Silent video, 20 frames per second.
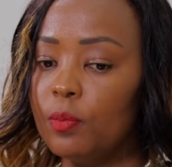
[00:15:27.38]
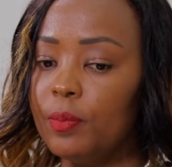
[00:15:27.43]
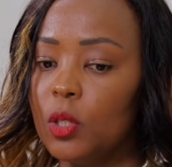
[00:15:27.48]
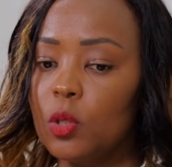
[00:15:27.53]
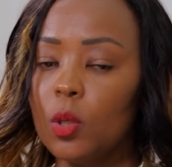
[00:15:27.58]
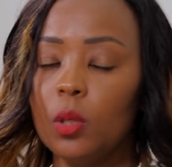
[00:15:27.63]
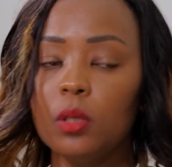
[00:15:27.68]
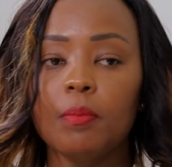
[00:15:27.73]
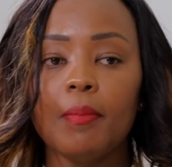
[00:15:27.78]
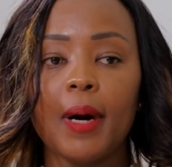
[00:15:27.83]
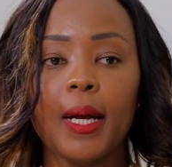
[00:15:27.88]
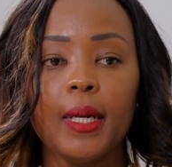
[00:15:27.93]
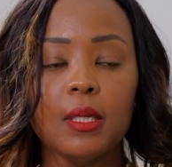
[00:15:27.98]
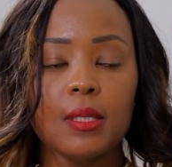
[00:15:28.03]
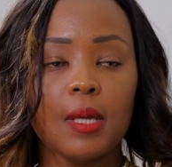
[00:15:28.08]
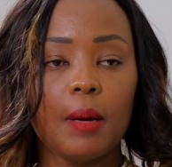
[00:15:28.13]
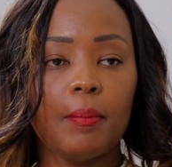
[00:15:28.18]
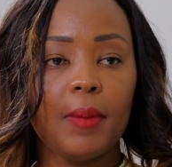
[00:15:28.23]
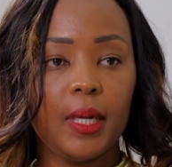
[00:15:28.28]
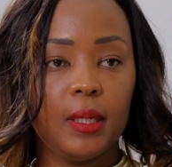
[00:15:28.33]
be told
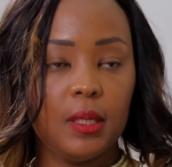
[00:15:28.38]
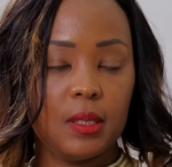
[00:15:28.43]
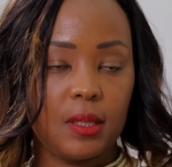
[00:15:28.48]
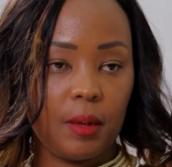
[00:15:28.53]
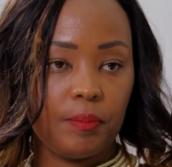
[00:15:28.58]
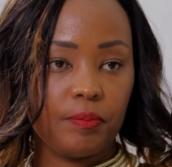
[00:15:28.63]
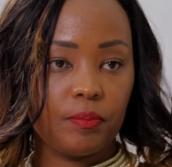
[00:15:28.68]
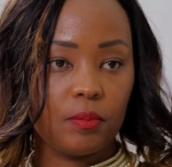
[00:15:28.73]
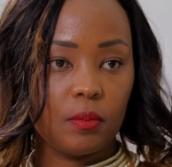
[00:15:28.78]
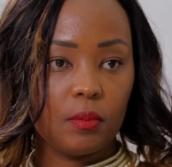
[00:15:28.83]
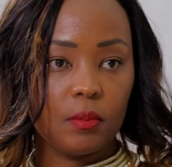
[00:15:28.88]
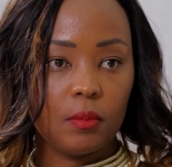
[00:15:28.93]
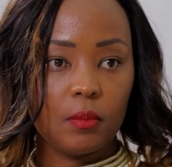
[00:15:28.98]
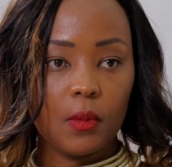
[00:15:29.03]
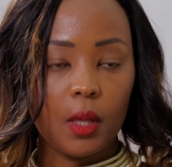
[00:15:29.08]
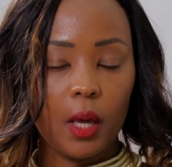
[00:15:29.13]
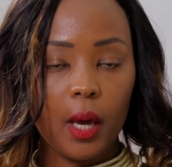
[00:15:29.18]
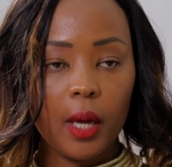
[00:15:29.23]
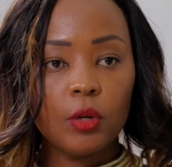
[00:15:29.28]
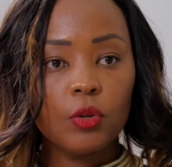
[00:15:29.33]
maliza, maliza.
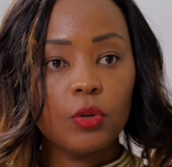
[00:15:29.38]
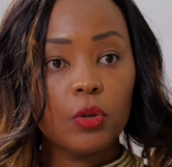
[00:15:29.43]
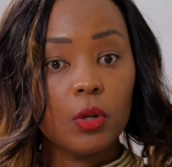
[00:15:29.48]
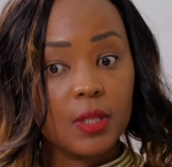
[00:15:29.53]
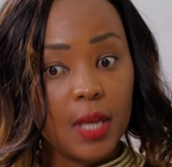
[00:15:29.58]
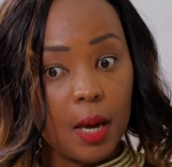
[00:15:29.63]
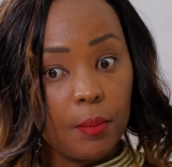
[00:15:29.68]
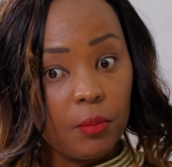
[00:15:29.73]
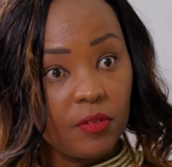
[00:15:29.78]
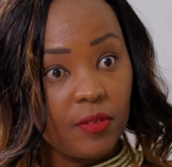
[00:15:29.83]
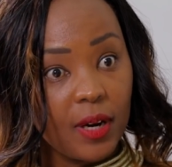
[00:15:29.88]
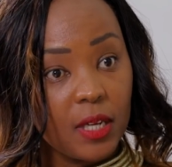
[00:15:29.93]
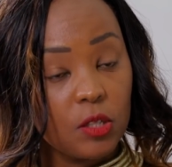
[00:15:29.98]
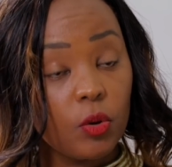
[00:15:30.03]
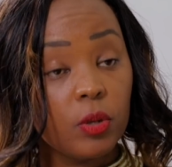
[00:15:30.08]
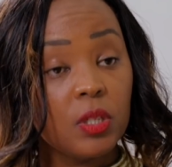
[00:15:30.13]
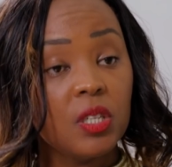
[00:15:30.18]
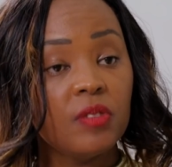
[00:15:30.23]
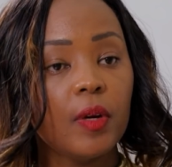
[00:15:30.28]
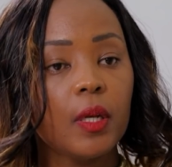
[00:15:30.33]
And you know, some of us
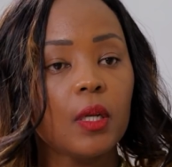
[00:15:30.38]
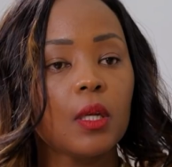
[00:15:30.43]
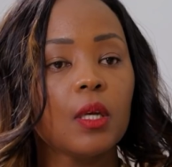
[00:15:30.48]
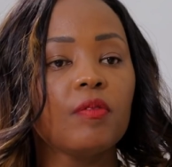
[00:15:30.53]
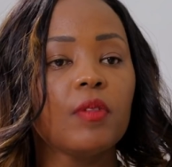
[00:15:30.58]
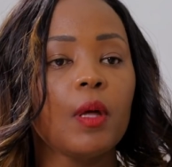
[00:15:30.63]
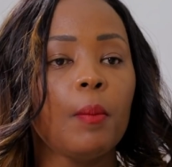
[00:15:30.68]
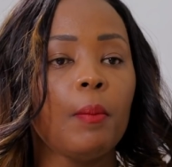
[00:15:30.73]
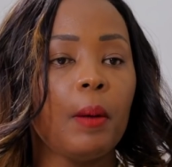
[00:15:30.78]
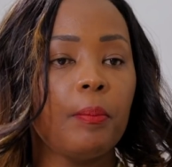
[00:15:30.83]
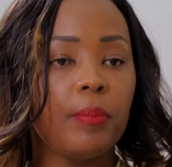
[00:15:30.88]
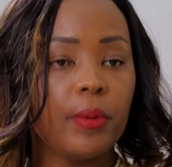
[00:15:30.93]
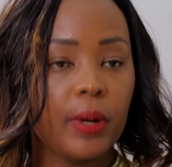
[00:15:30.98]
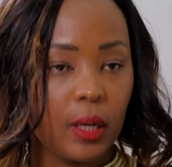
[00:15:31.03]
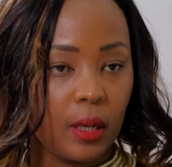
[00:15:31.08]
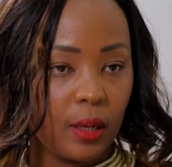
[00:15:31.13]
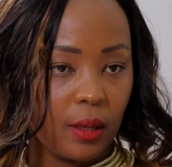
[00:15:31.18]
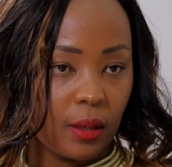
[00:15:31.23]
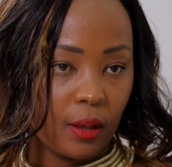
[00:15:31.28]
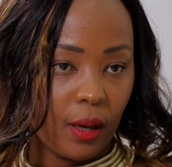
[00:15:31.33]
don't even give them a
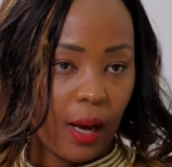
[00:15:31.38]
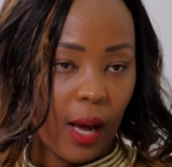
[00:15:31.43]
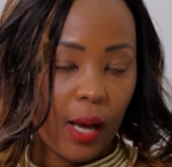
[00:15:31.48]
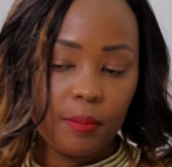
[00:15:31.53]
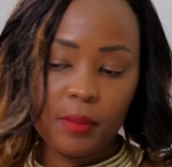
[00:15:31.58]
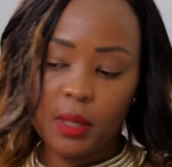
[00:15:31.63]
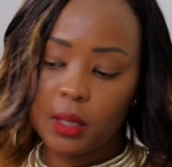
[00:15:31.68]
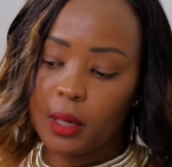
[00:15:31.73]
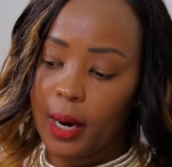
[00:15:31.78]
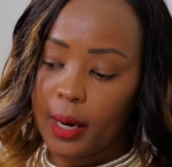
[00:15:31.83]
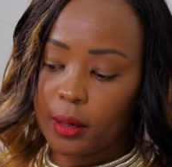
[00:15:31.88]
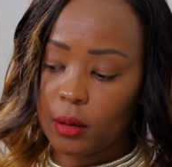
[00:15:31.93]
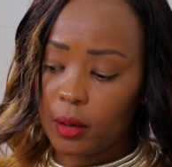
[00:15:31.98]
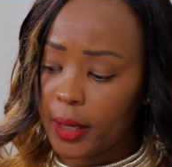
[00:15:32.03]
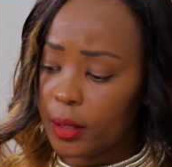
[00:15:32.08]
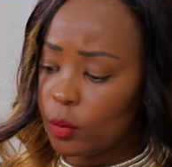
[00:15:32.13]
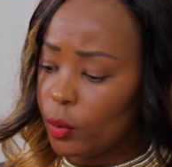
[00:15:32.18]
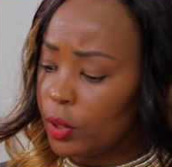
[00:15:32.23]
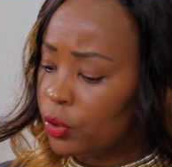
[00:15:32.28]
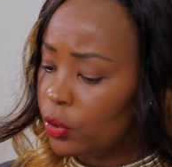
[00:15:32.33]
break. I mean,
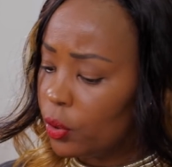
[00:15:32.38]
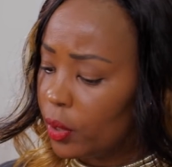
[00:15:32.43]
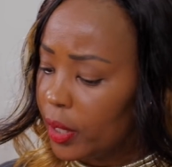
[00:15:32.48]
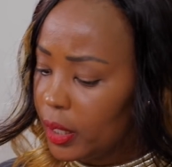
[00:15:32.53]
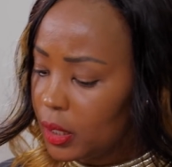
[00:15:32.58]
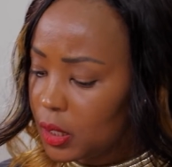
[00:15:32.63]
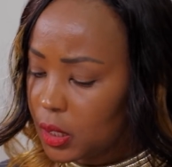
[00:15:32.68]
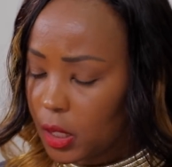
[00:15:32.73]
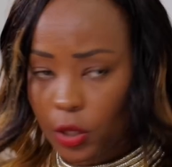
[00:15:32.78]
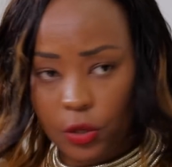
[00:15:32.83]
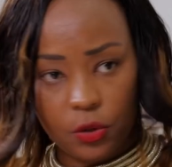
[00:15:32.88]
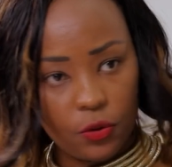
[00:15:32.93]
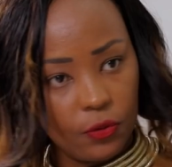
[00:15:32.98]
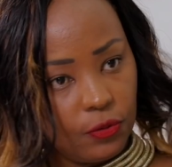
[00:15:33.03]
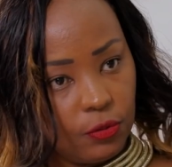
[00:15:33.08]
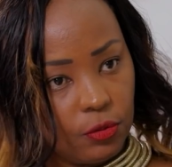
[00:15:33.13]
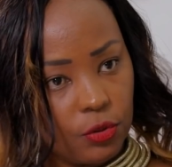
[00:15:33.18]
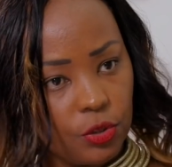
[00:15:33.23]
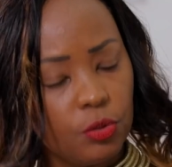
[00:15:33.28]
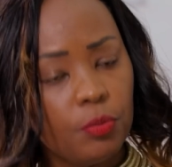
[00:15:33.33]
Caroline, when you're eating your
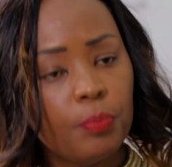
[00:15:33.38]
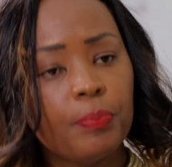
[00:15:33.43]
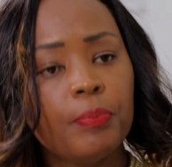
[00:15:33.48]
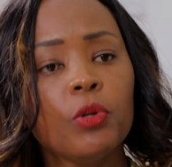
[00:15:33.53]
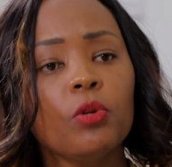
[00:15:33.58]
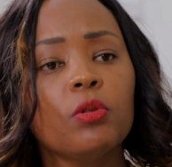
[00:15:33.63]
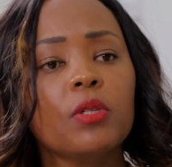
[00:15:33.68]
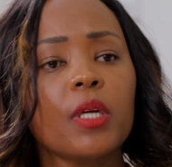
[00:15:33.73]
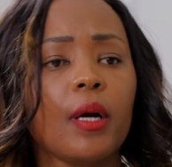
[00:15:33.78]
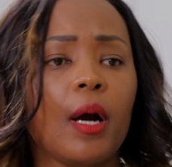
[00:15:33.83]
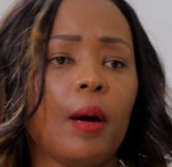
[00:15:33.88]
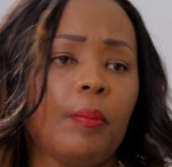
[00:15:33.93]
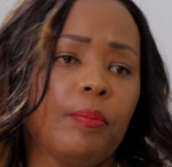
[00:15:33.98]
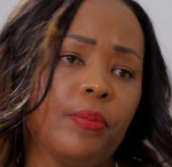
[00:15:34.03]
food, you take a